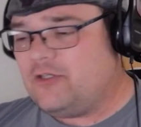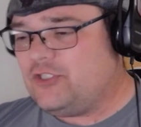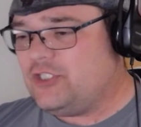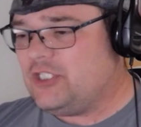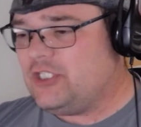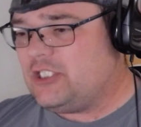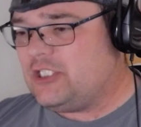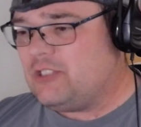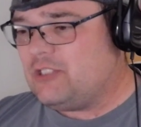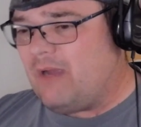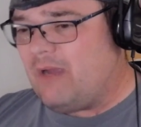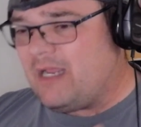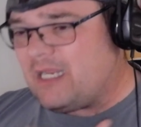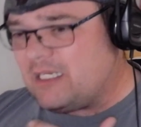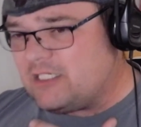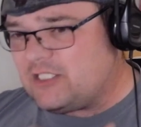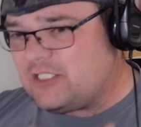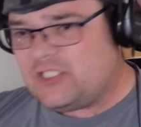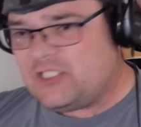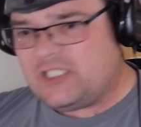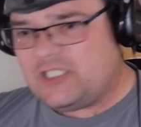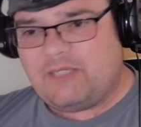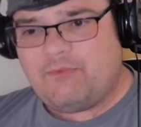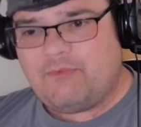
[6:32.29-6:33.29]
just so I can
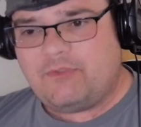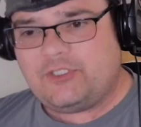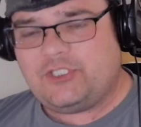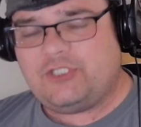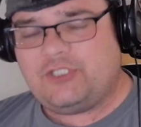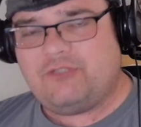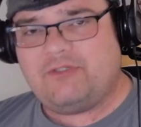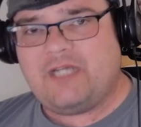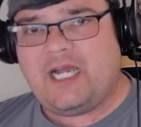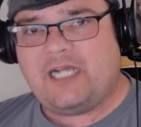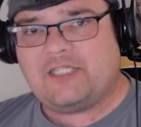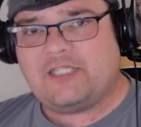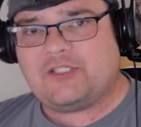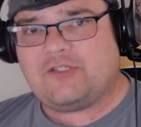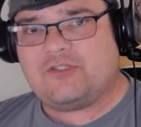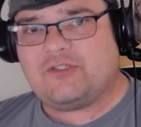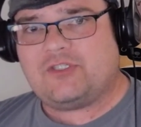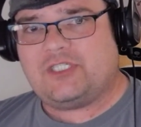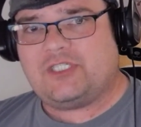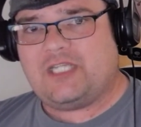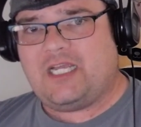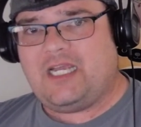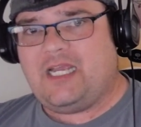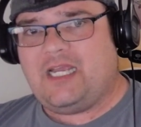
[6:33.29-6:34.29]
see what you guys are
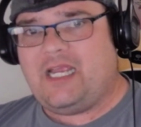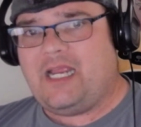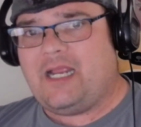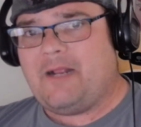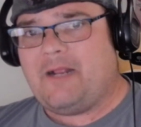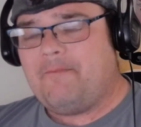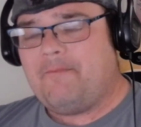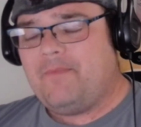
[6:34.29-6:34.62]
saying.